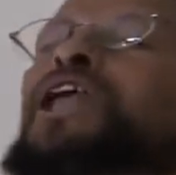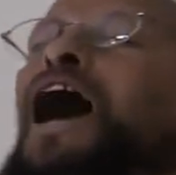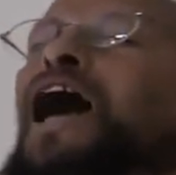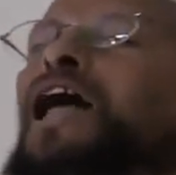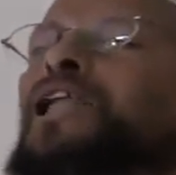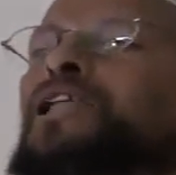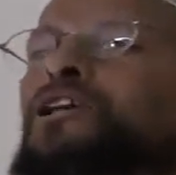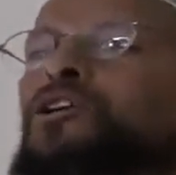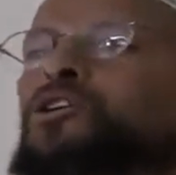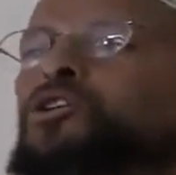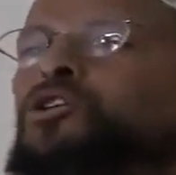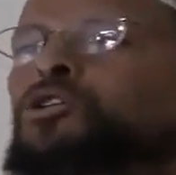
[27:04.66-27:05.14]

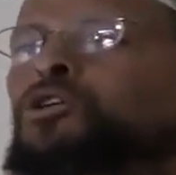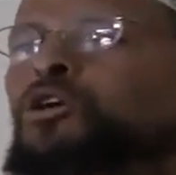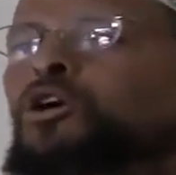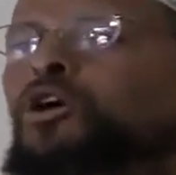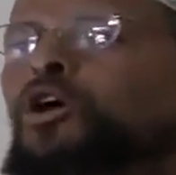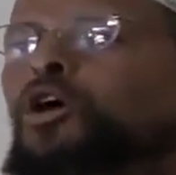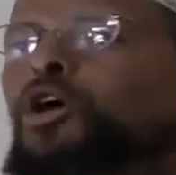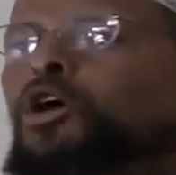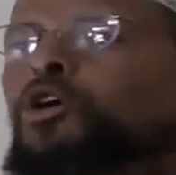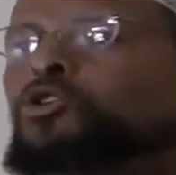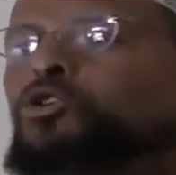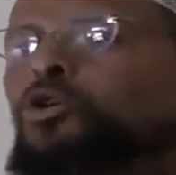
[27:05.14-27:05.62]
knowledge.
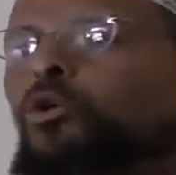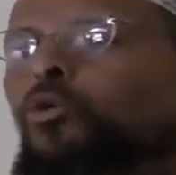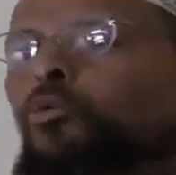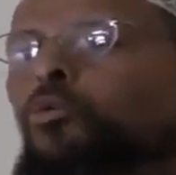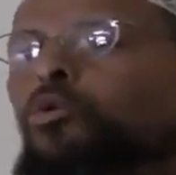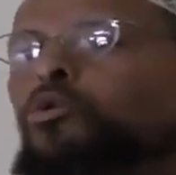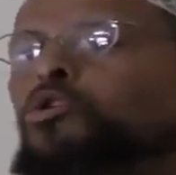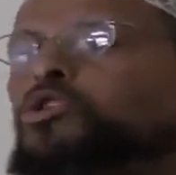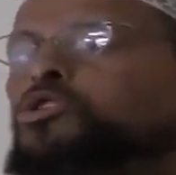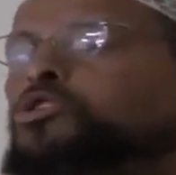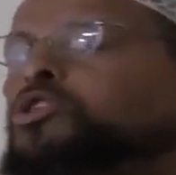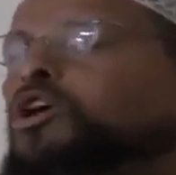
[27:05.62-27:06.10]
So
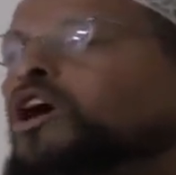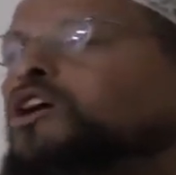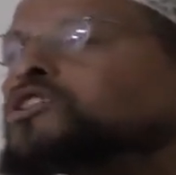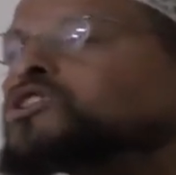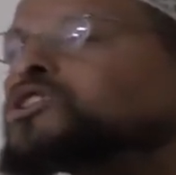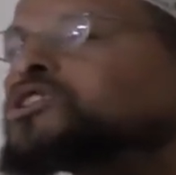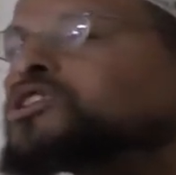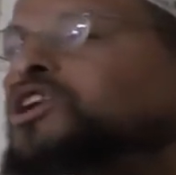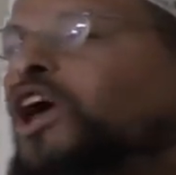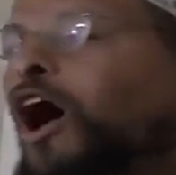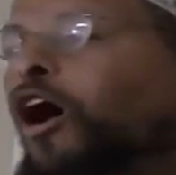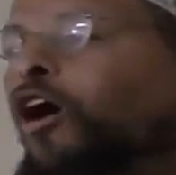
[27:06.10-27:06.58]
when we see a
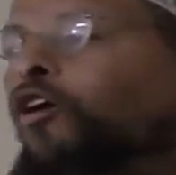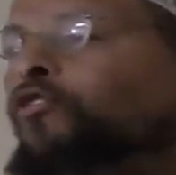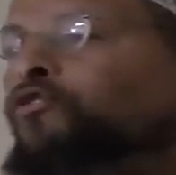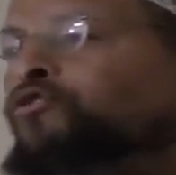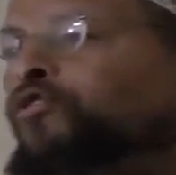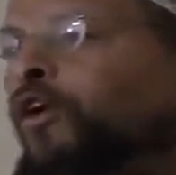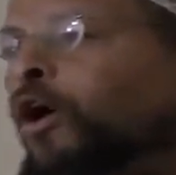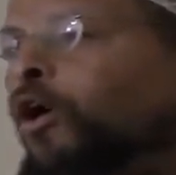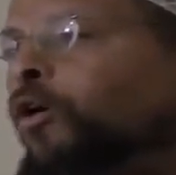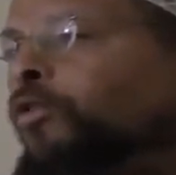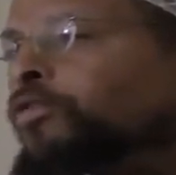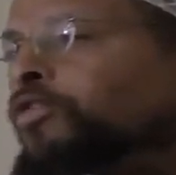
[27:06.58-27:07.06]
cell
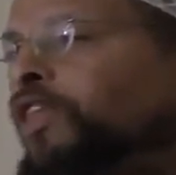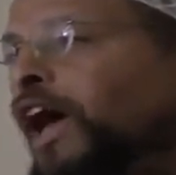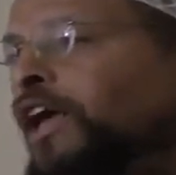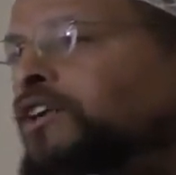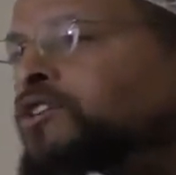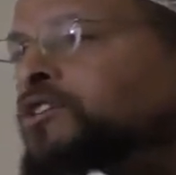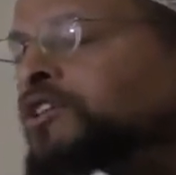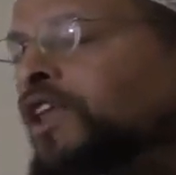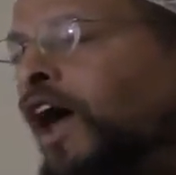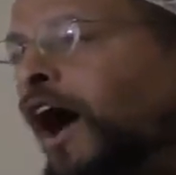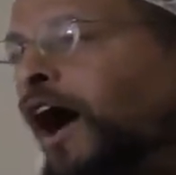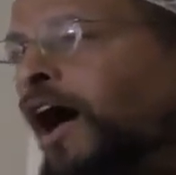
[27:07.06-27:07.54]
phone,
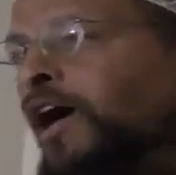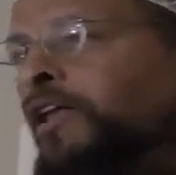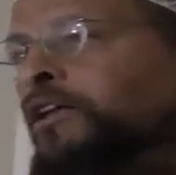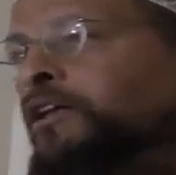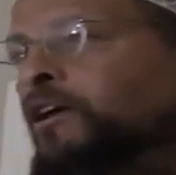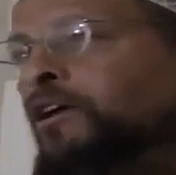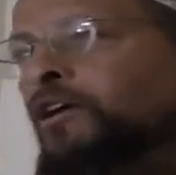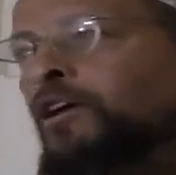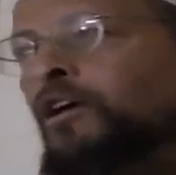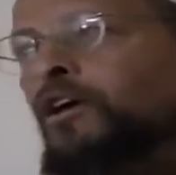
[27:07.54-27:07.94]
that's not